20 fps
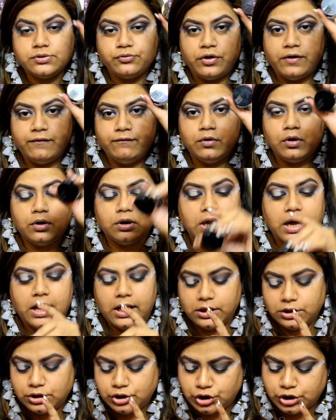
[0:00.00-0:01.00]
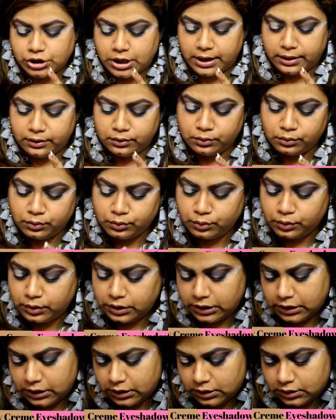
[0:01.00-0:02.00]
Revlon eyeshadow
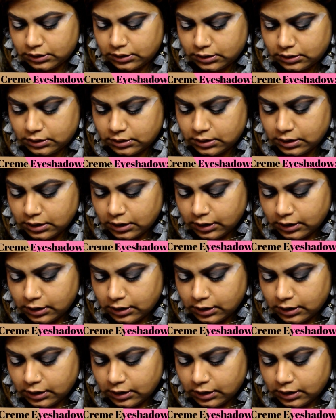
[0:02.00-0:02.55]
in